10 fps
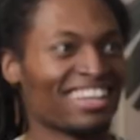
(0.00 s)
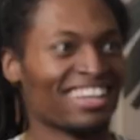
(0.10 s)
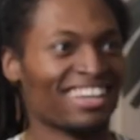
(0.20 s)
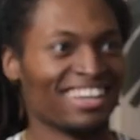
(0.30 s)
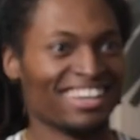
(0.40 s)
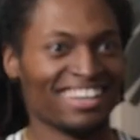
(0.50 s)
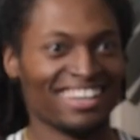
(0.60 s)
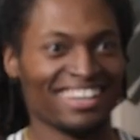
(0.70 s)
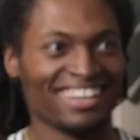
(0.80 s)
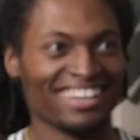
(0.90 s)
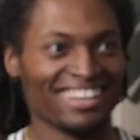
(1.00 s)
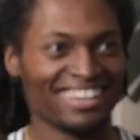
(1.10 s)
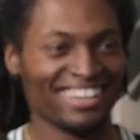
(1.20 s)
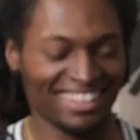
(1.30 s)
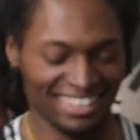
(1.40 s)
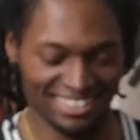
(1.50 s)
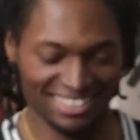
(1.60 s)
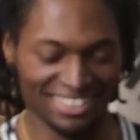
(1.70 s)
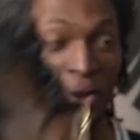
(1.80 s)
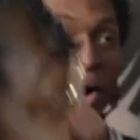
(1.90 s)

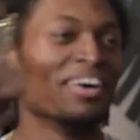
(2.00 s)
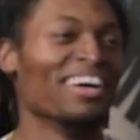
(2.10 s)
No words are spoken by the person on screen.